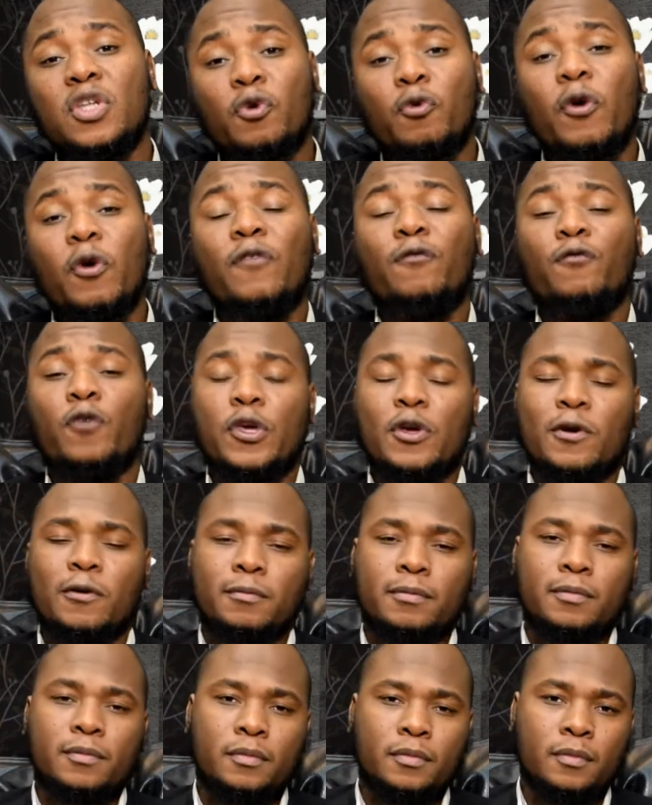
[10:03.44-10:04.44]
has decreed for
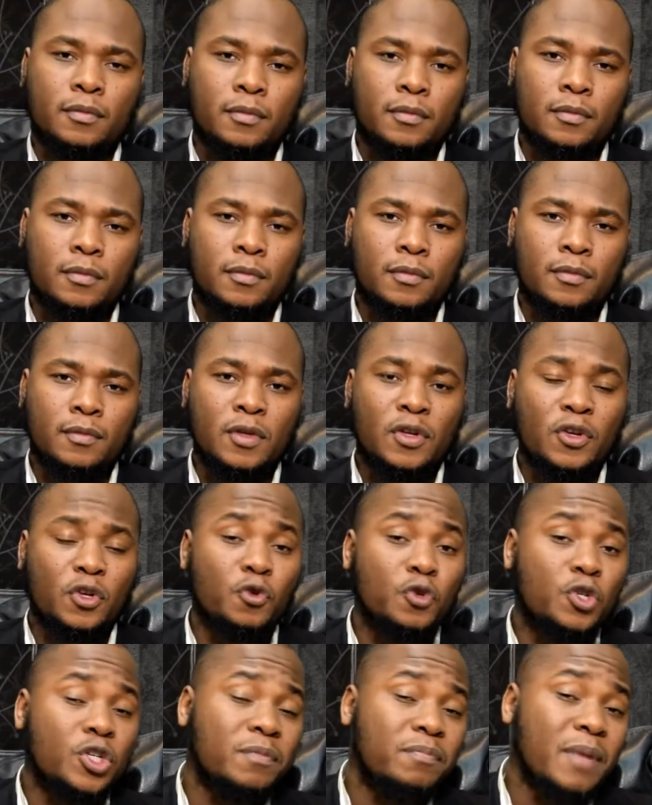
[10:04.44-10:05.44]
you.
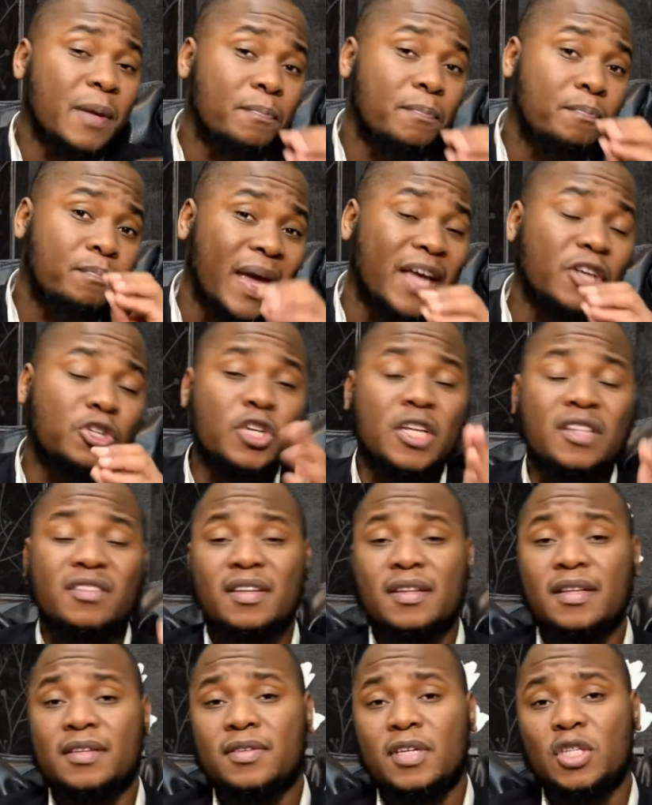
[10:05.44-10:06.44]
You should be
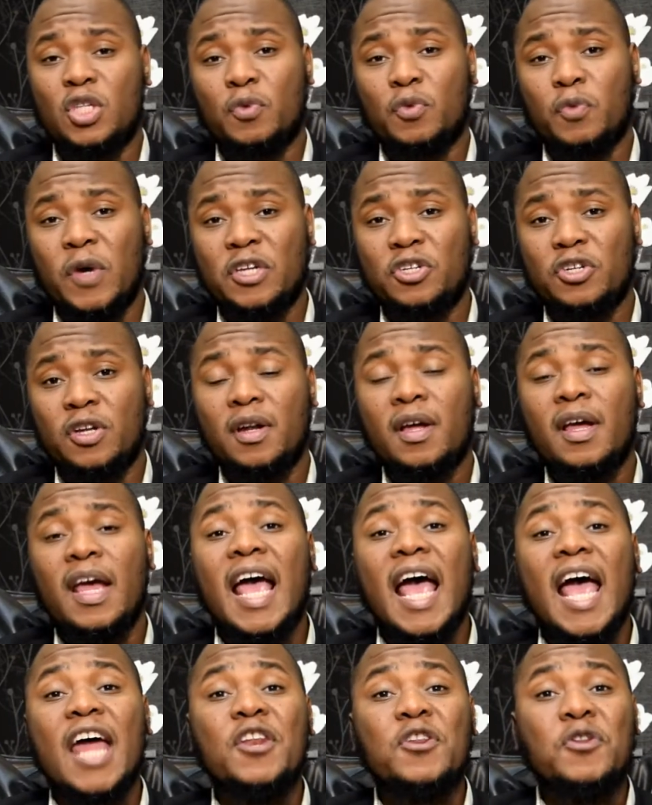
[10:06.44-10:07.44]
patient in this situation
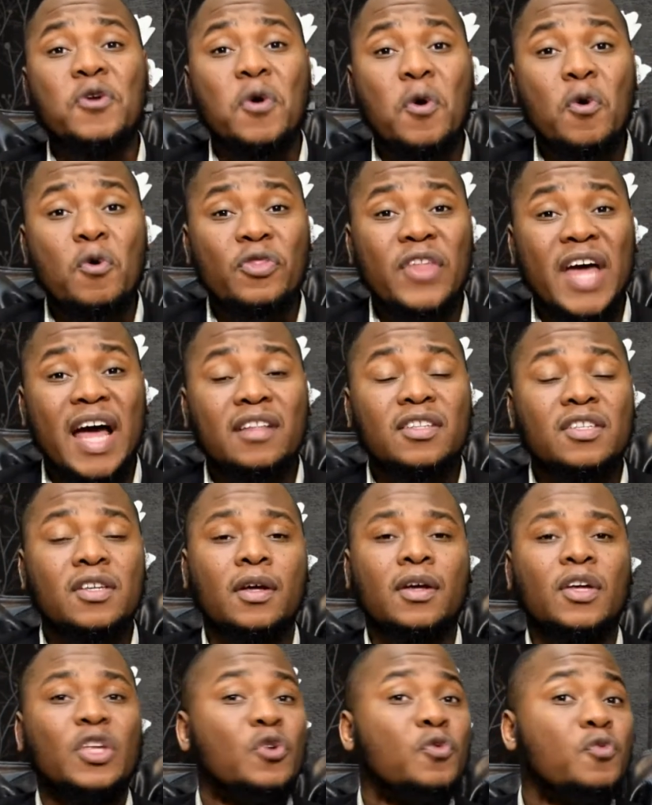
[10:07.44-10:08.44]
and know that
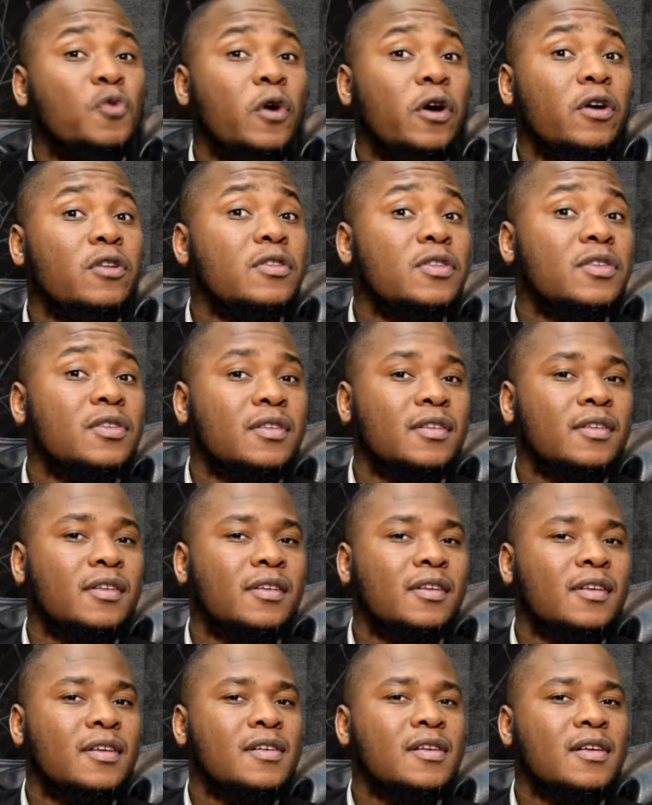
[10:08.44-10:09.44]
you weren't
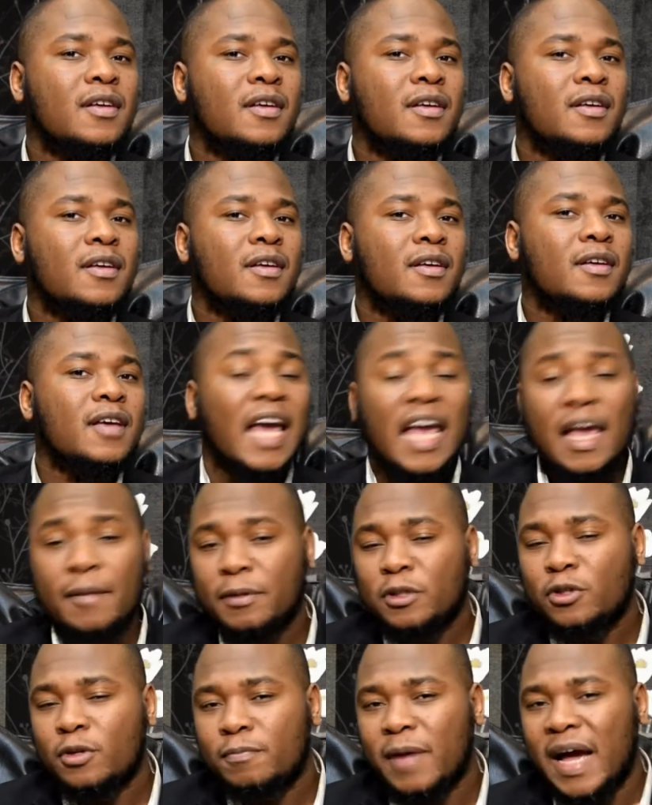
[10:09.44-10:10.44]

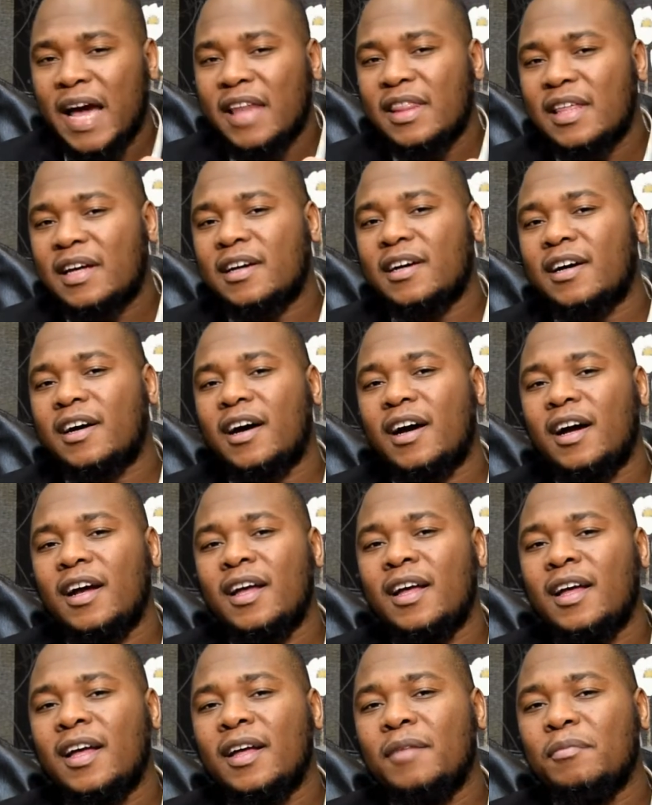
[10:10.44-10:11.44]
able to buy the
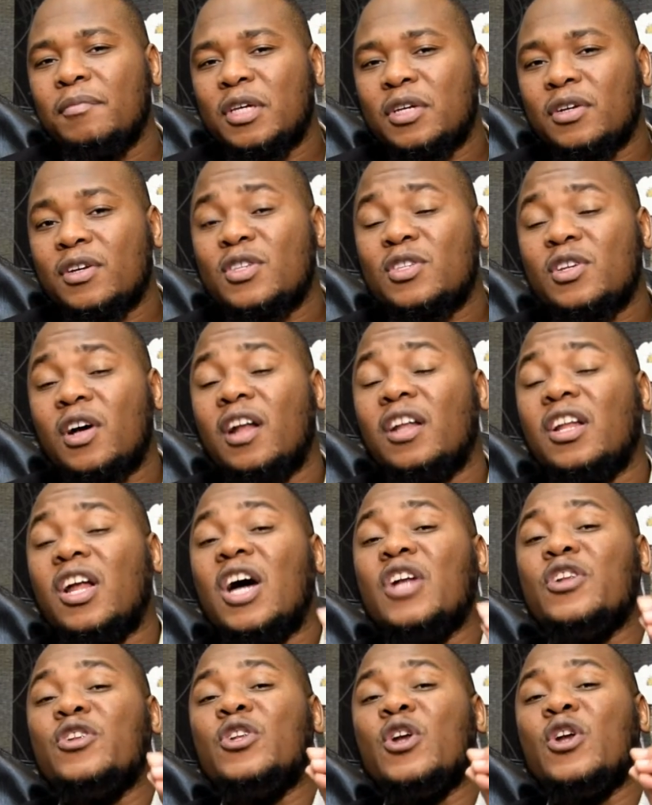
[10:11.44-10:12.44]
car because
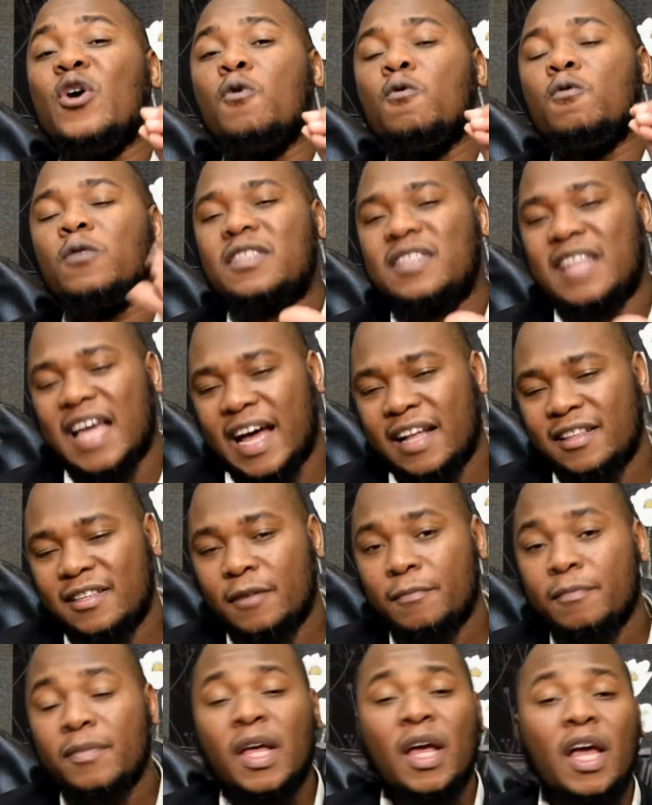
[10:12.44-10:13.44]
Allah knows
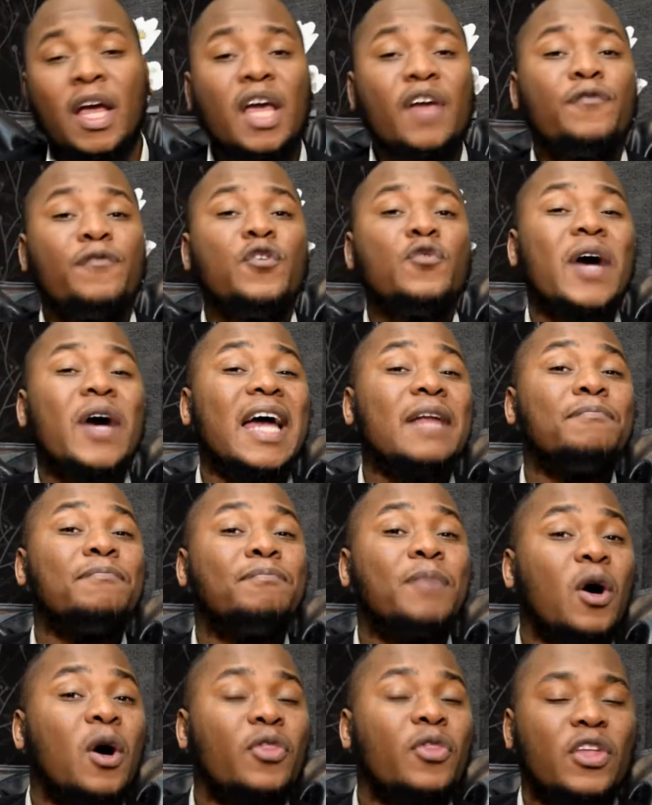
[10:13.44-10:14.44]
that if you
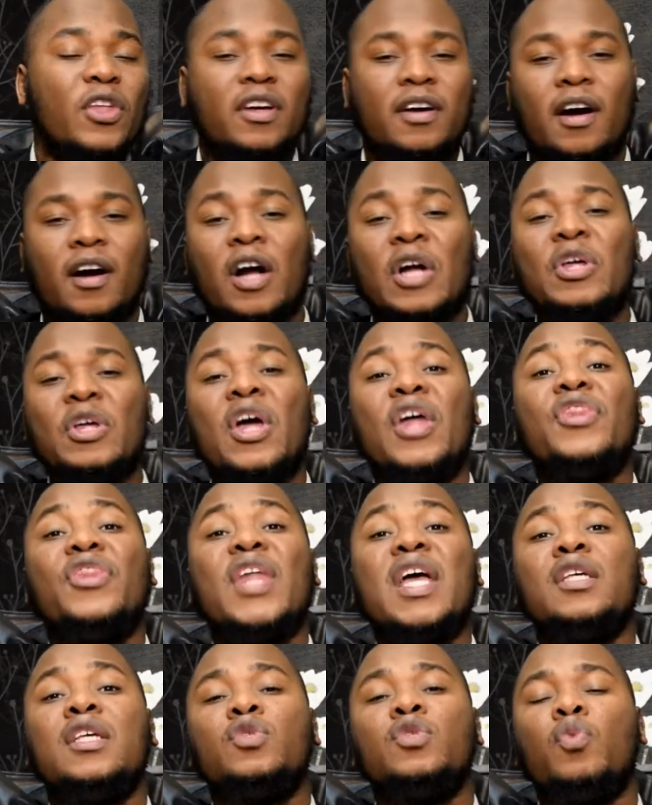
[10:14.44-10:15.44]
had bought the car,
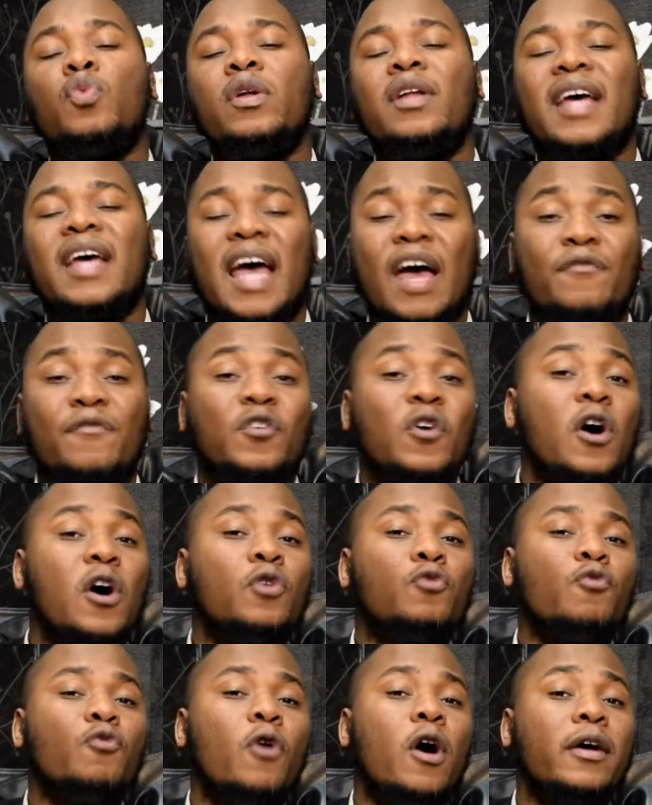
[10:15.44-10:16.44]
things would have
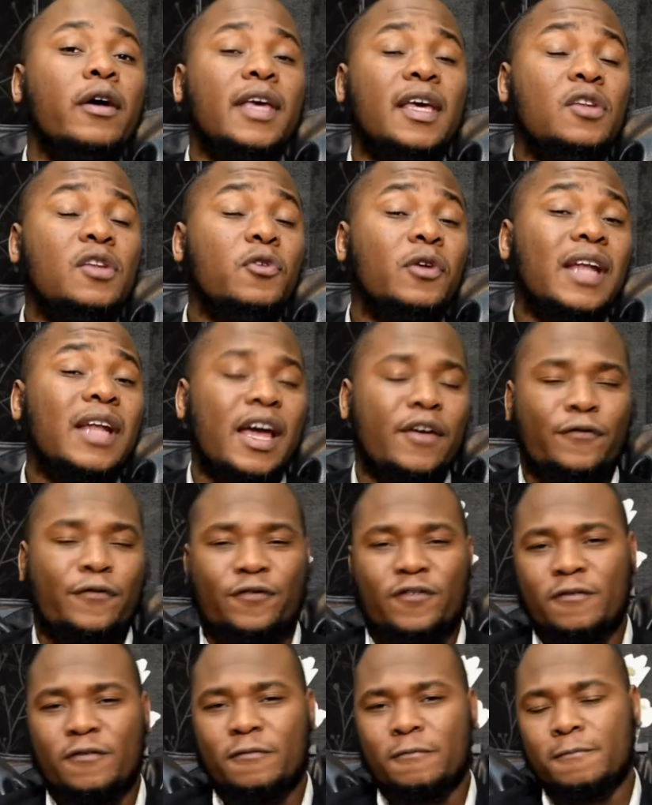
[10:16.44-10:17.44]
gone wrong in your
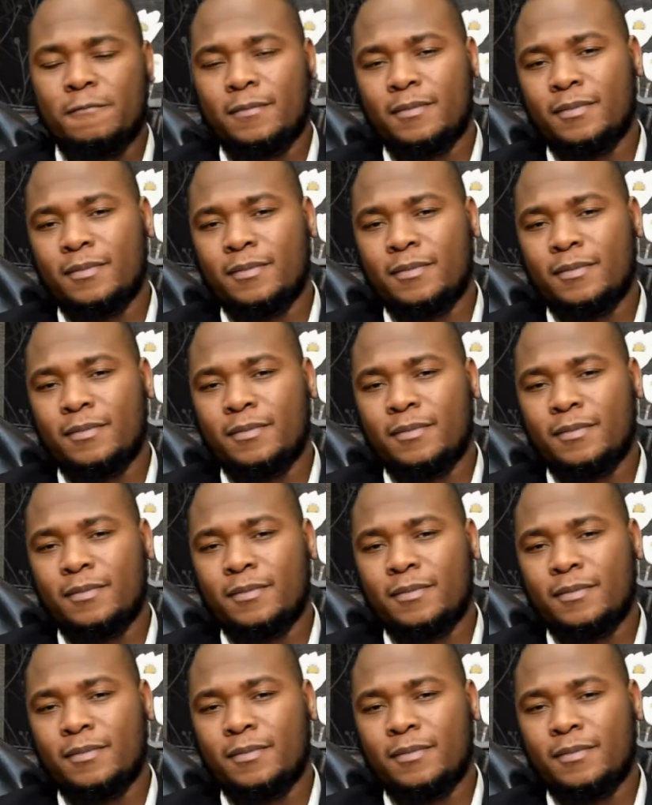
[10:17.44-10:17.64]
life.